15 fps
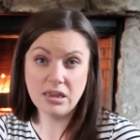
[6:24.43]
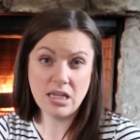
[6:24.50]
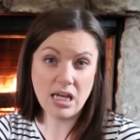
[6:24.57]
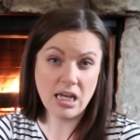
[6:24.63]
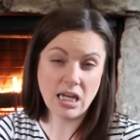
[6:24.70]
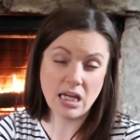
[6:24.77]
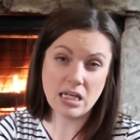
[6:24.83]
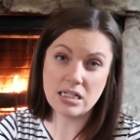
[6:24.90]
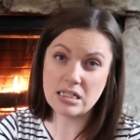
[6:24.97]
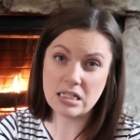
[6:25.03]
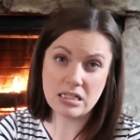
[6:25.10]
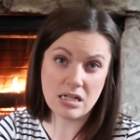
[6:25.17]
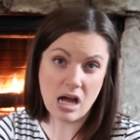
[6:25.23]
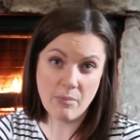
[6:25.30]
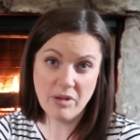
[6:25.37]
they
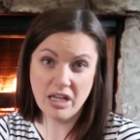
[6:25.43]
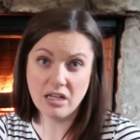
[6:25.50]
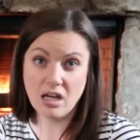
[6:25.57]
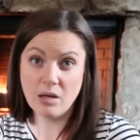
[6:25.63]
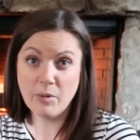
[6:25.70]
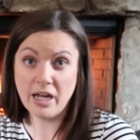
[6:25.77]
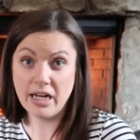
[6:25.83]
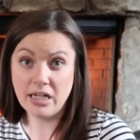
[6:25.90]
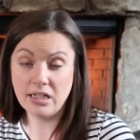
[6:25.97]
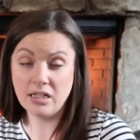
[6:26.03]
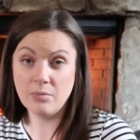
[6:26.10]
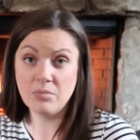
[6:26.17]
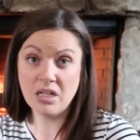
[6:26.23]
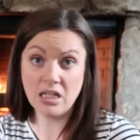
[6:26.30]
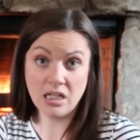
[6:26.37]
did not pick up. I ended
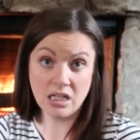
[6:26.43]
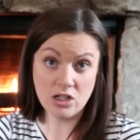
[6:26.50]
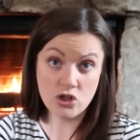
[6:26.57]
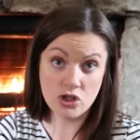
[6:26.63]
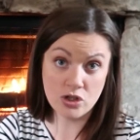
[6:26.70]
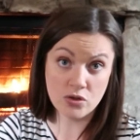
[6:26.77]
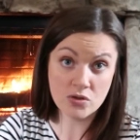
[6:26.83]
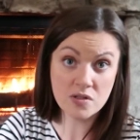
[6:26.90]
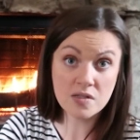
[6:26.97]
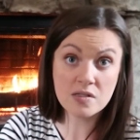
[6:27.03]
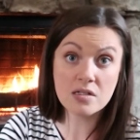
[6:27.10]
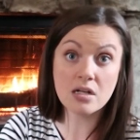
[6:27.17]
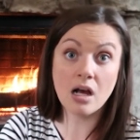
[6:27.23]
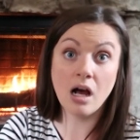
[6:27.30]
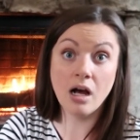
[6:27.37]
up being
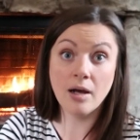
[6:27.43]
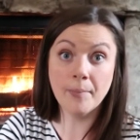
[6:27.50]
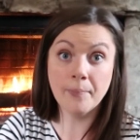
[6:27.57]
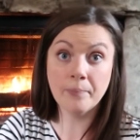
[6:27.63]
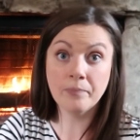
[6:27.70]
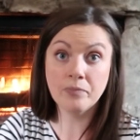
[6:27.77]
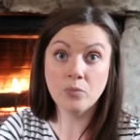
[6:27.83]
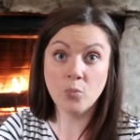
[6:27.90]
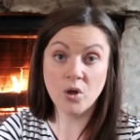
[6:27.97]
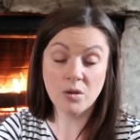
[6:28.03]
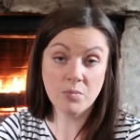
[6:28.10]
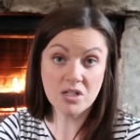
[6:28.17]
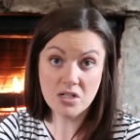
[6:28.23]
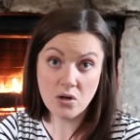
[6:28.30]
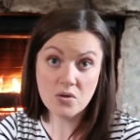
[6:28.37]
induced um,
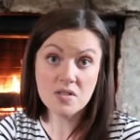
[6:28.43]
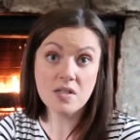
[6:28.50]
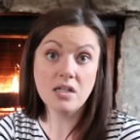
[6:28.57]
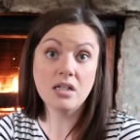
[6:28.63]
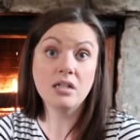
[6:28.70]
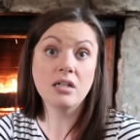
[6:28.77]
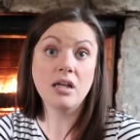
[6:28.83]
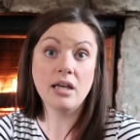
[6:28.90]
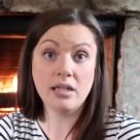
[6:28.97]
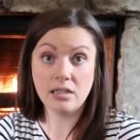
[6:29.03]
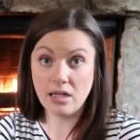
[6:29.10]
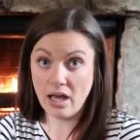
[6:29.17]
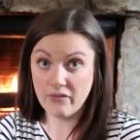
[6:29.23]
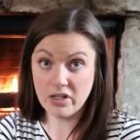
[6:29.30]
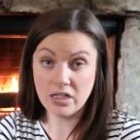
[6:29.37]
with Pitocin
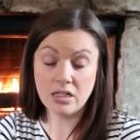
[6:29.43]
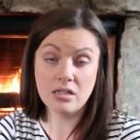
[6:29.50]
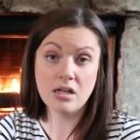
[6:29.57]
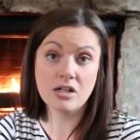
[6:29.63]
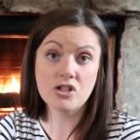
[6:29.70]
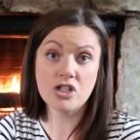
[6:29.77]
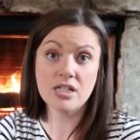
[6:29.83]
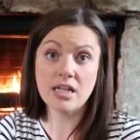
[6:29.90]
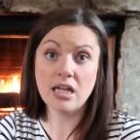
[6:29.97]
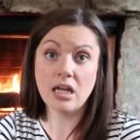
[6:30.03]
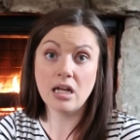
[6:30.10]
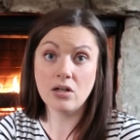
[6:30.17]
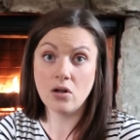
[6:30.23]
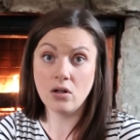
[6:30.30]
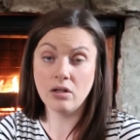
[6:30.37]
and having an induction date
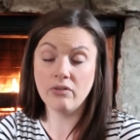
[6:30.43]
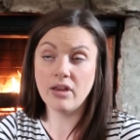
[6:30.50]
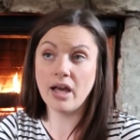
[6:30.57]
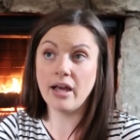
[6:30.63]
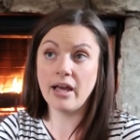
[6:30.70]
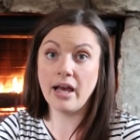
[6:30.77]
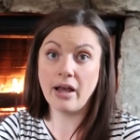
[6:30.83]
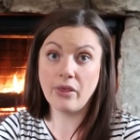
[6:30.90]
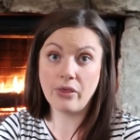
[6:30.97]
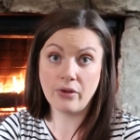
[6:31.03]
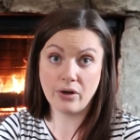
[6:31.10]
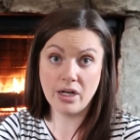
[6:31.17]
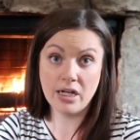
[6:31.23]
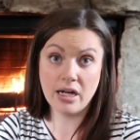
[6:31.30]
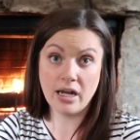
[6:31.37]
and all of that at
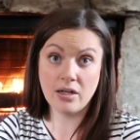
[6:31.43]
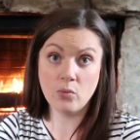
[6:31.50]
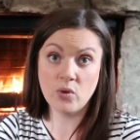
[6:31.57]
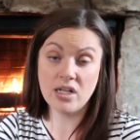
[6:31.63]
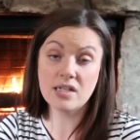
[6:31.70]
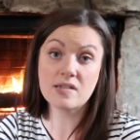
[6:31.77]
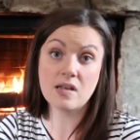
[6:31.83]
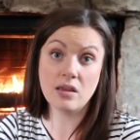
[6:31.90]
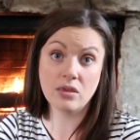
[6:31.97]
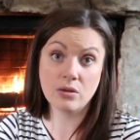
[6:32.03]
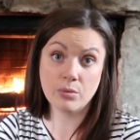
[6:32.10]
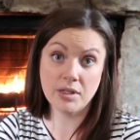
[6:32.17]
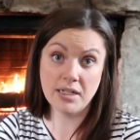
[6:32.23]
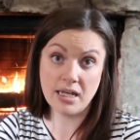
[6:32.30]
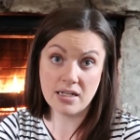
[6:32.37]
39 weeks and
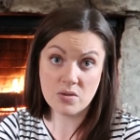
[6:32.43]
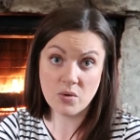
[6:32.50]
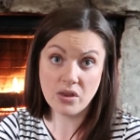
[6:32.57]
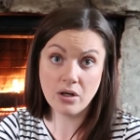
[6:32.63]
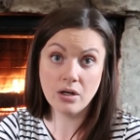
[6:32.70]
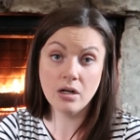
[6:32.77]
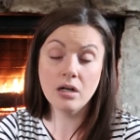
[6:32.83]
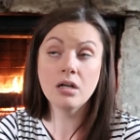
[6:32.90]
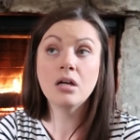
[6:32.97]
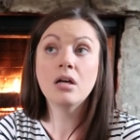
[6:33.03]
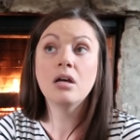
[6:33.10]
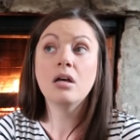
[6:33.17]
three days with her.